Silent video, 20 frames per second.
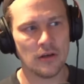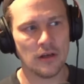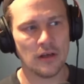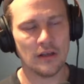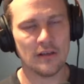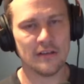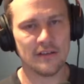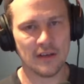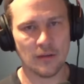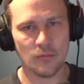
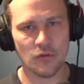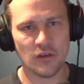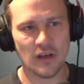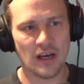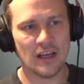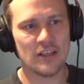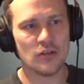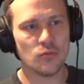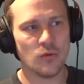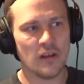in some
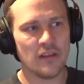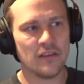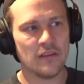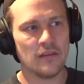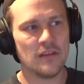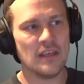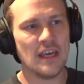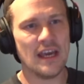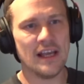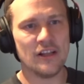regards with
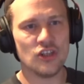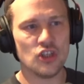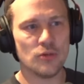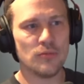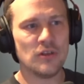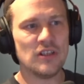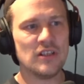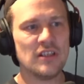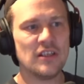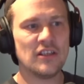the L G
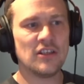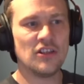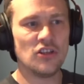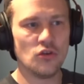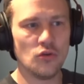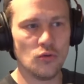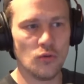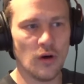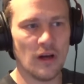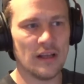B T
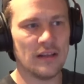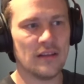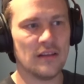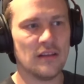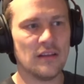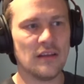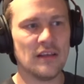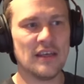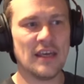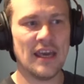Q and
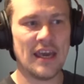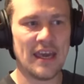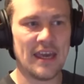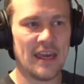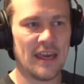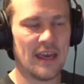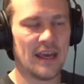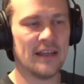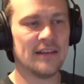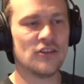the
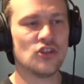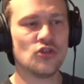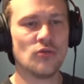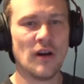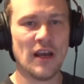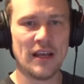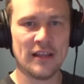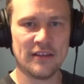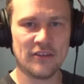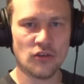gay and
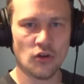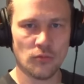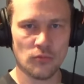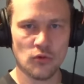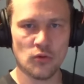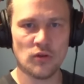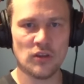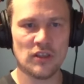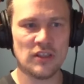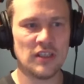trans
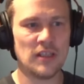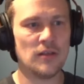community,